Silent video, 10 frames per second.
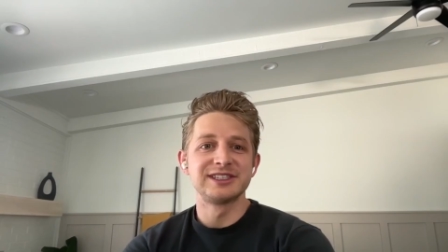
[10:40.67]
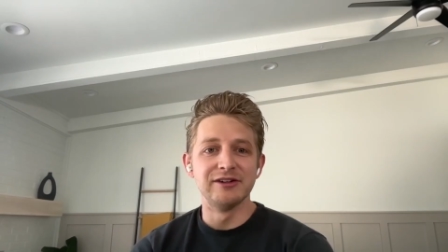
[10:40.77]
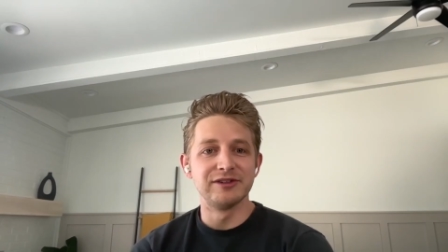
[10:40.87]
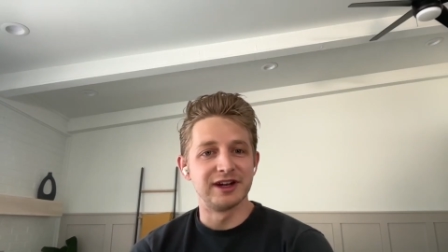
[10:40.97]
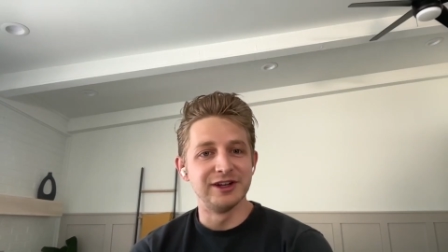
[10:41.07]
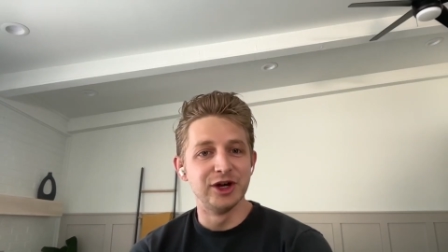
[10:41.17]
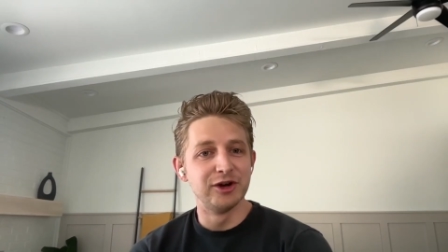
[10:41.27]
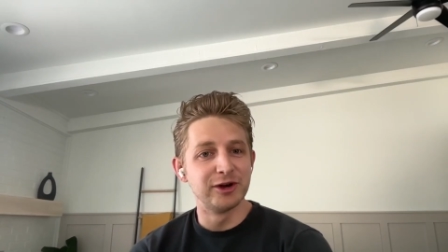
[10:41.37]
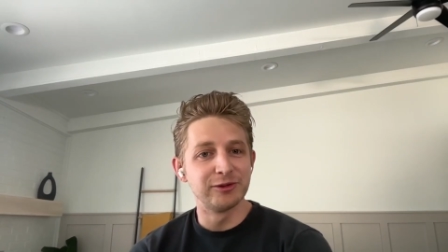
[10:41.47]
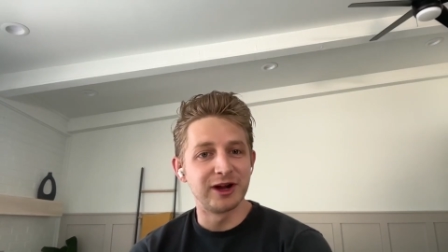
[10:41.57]
of, and I
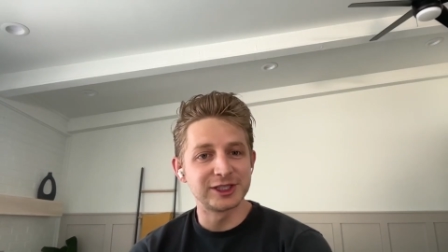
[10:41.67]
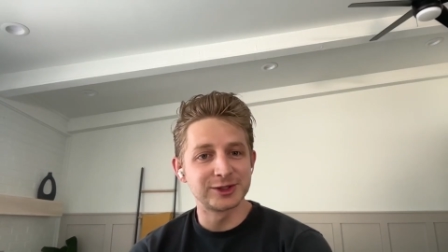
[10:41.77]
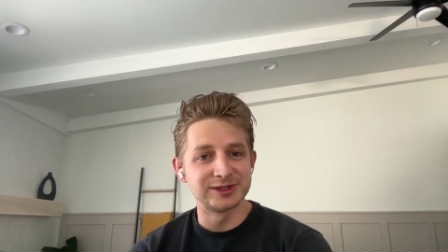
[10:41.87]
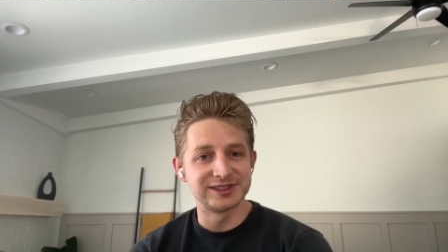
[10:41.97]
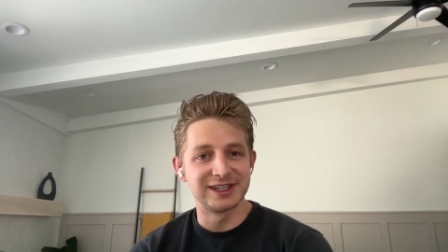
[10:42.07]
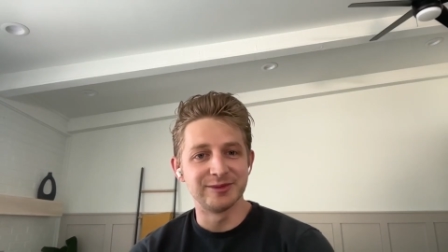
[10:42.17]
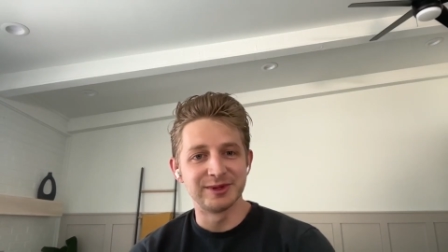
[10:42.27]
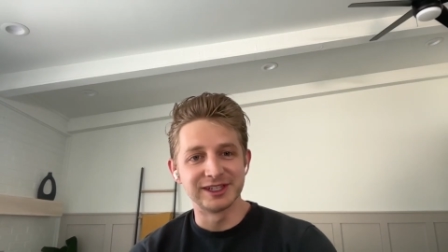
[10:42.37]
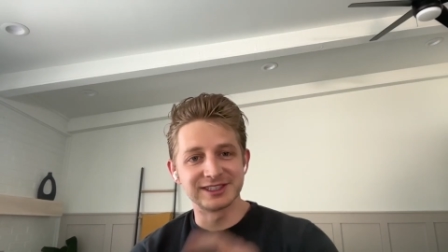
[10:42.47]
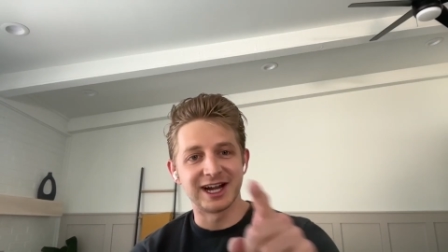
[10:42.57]
know Arash was there
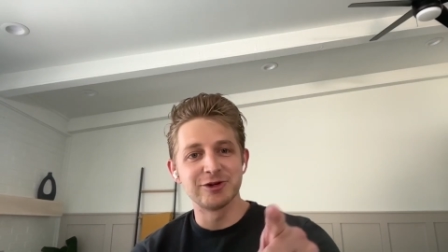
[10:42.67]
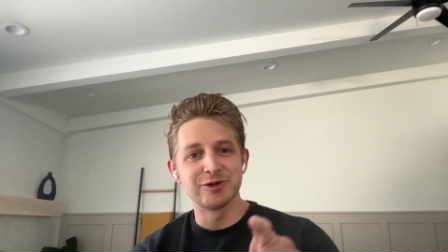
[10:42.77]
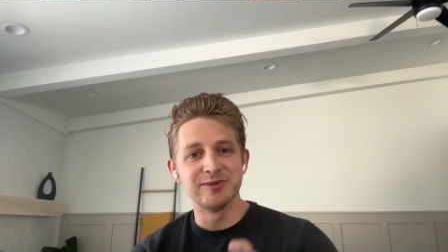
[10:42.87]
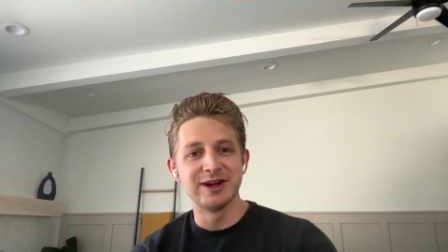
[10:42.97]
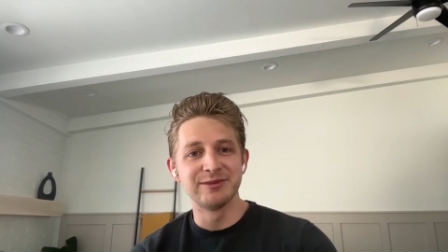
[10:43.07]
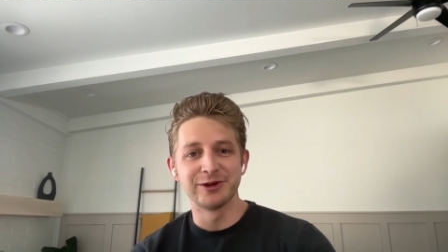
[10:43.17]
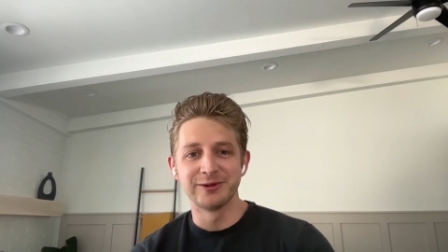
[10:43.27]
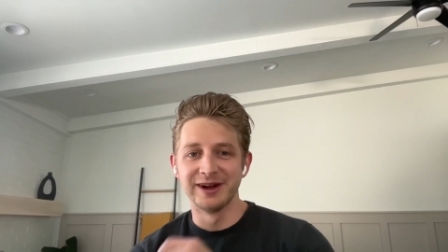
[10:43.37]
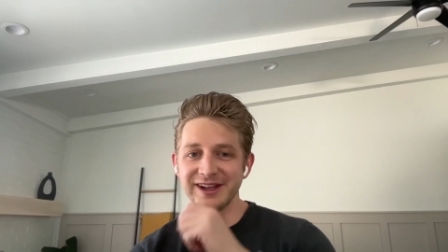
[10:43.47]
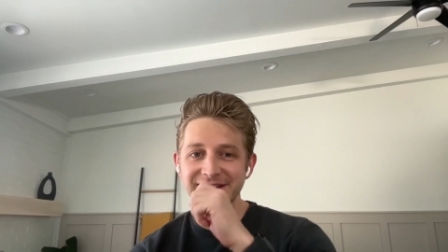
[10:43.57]
because I remember
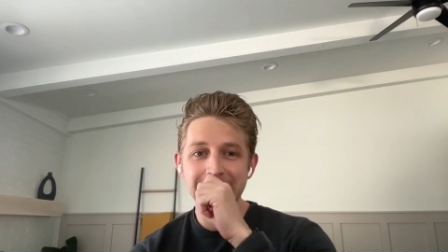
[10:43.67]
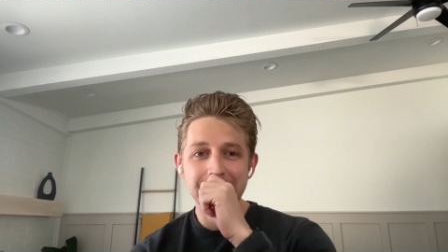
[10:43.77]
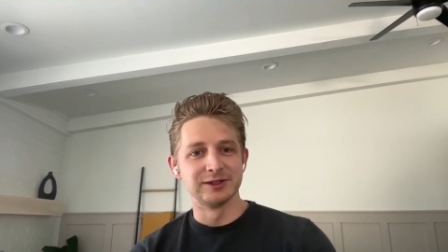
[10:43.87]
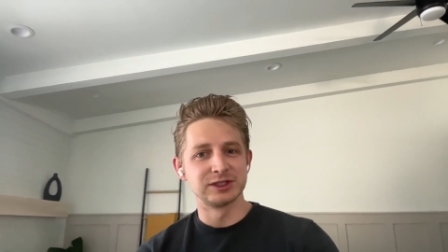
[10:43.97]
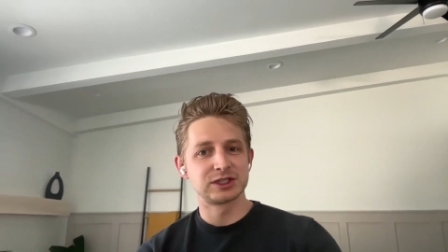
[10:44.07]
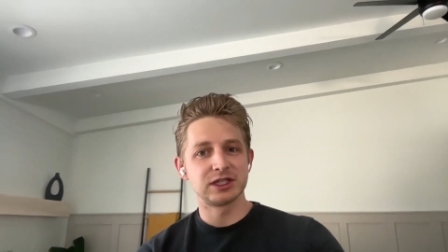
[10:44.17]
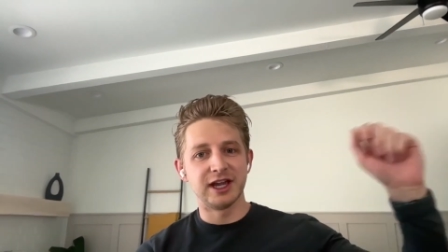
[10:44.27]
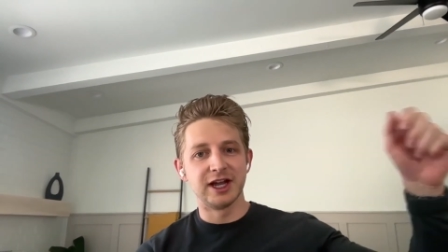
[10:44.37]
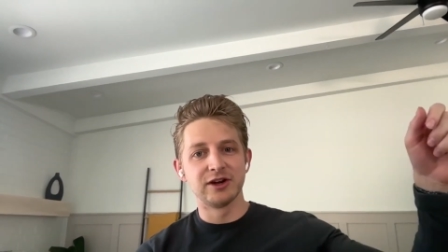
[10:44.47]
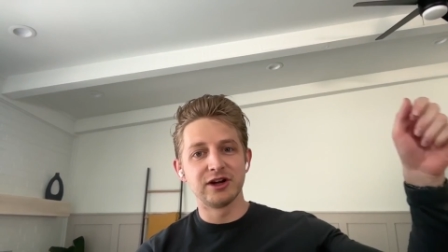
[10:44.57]
when it was
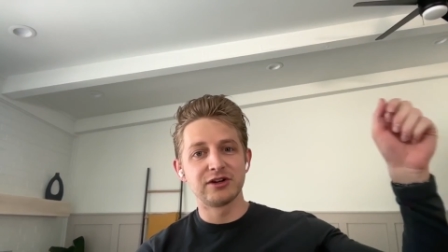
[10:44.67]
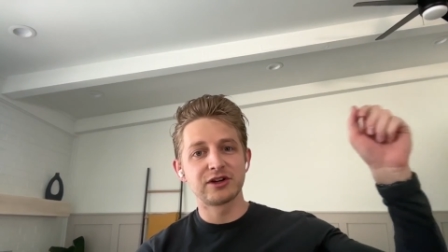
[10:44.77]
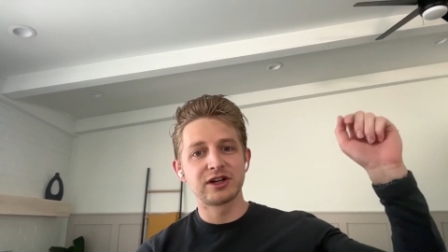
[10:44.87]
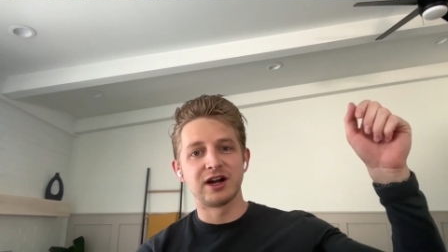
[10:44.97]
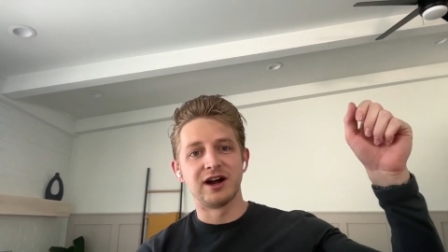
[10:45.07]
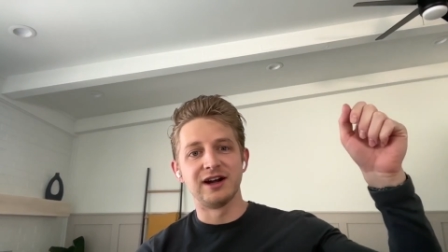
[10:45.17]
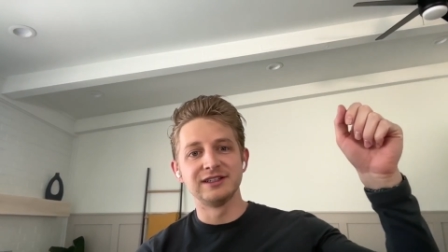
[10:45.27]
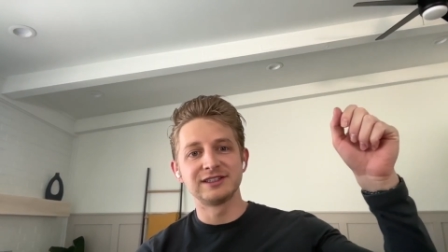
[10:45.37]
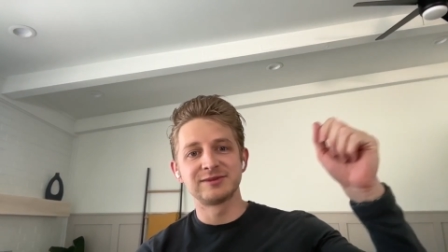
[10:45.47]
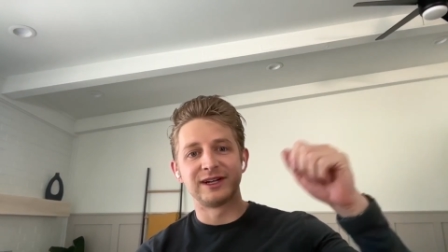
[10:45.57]
Caro,
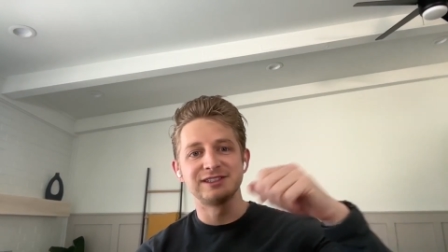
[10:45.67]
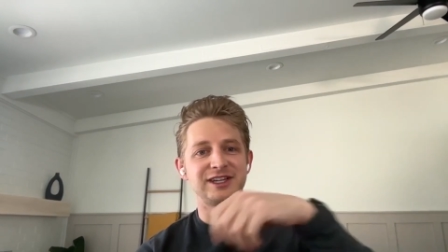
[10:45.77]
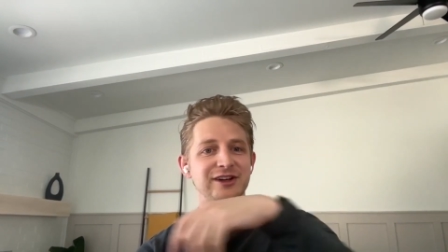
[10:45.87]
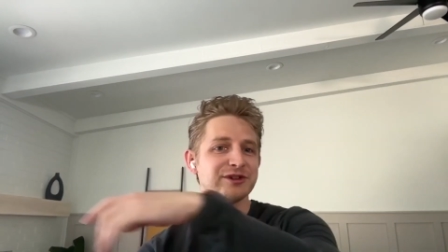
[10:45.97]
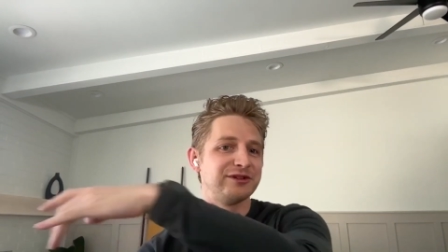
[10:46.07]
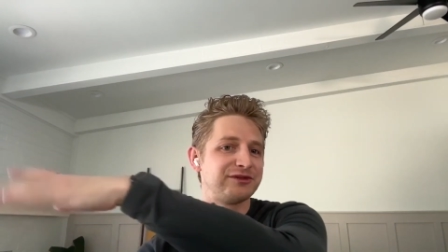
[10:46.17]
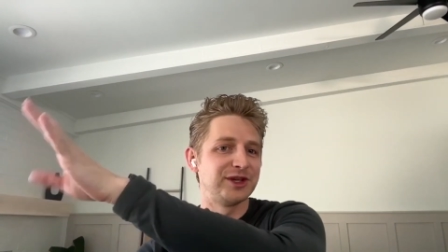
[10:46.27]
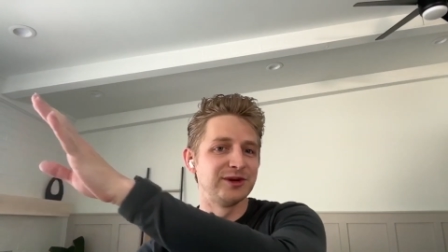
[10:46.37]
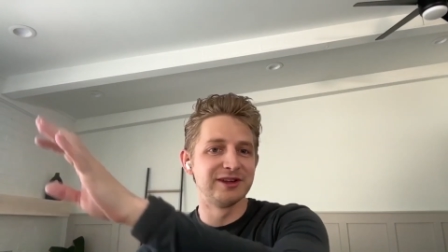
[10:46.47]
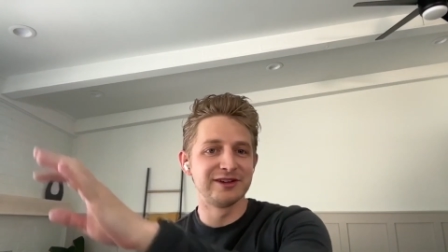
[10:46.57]
Cons, myself, and a
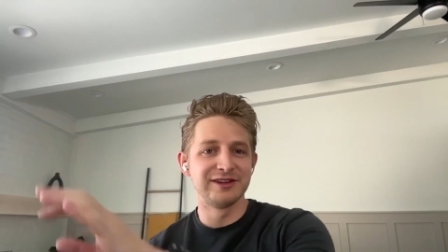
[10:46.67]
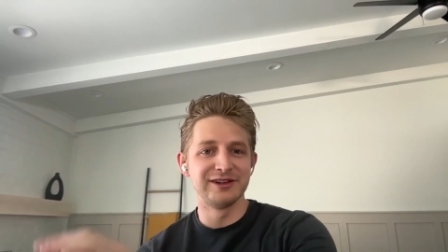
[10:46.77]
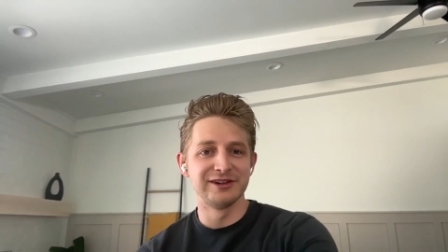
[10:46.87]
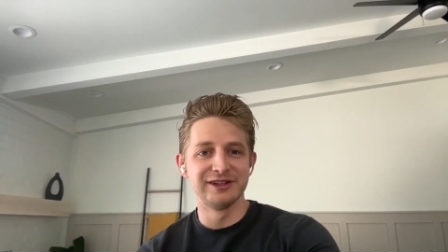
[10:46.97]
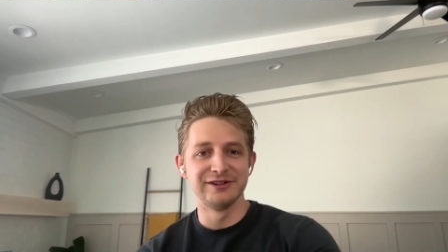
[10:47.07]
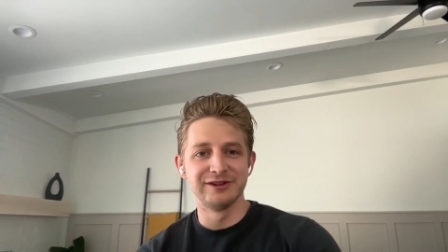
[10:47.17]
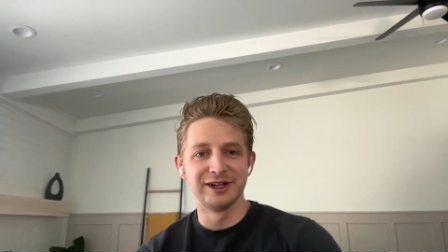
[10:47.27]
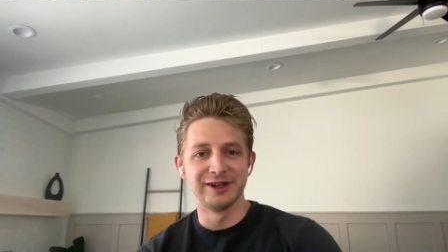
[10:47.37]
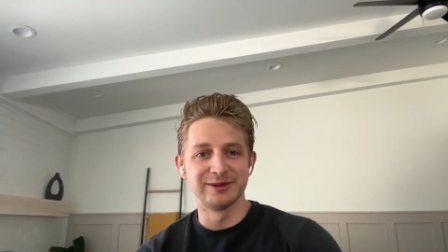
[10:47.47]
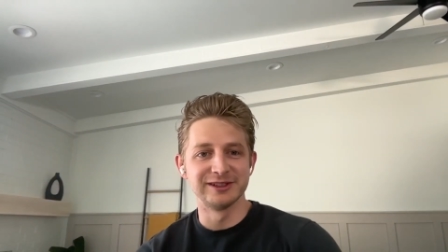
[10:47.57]
few other of the early
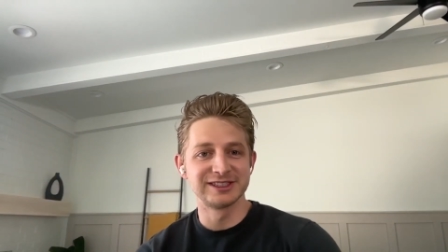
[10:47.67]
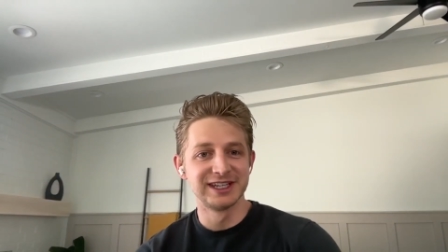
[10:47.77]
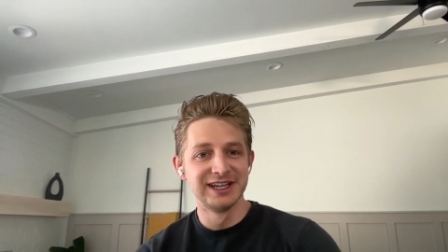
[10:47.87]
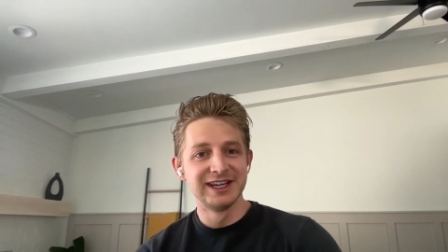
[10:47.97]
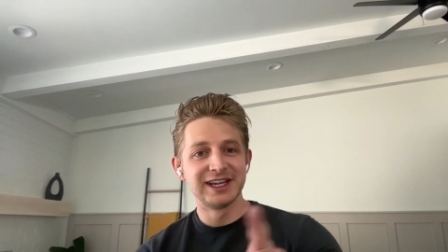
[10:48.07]
developers,